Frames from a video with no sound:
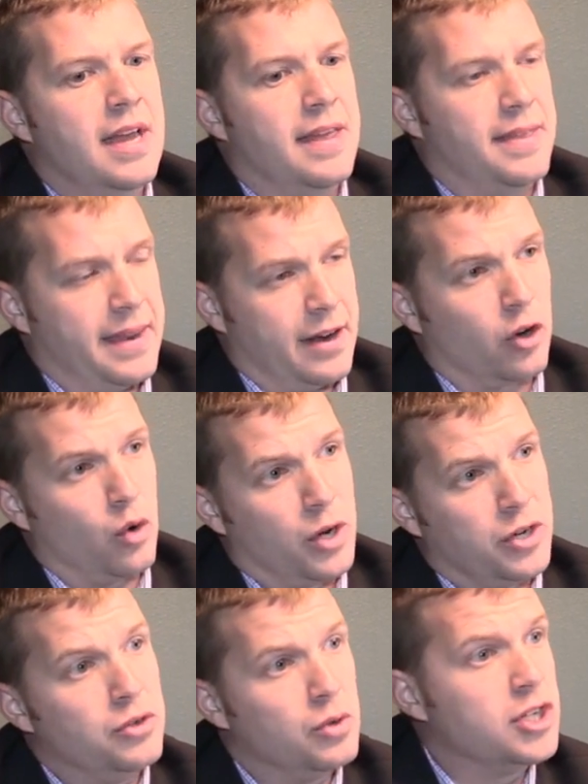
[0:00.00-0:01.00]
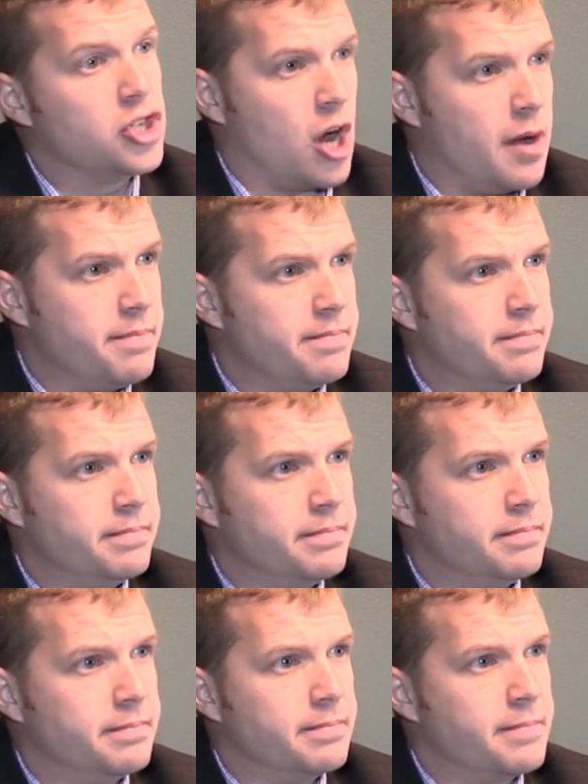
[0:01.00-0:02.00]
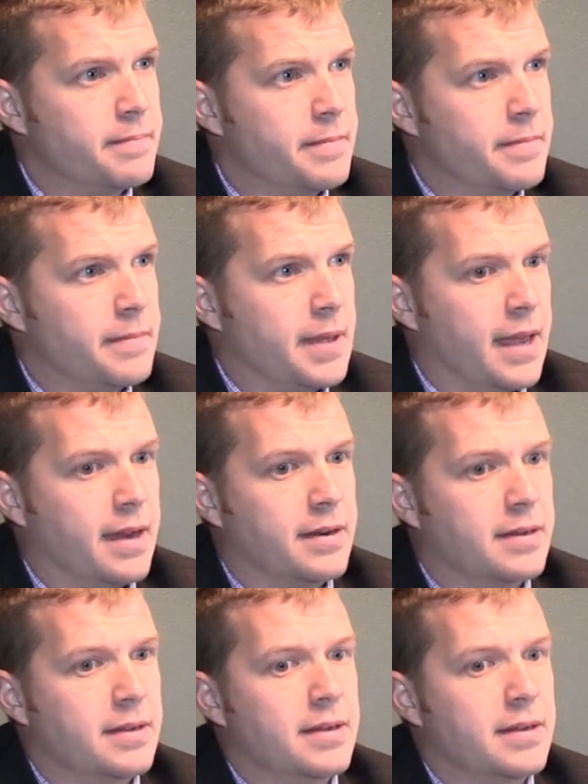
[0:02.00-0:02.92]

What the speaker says: and that they are going to do a job. And